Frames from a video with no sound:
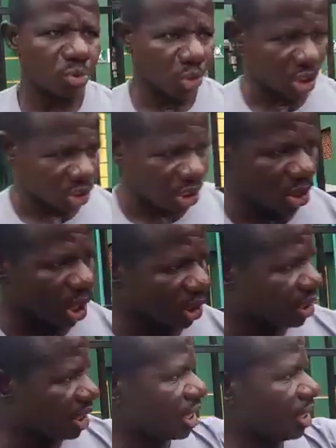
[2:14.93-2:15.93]
Was it
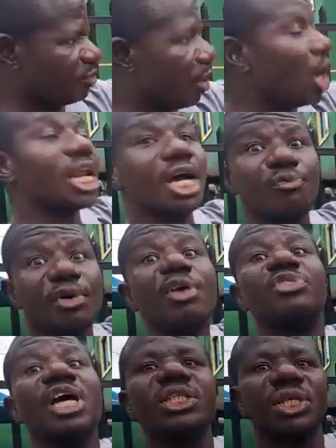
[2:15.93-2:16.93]
not
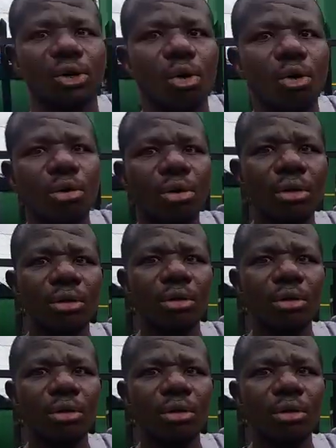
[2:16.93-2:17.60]
5 days ago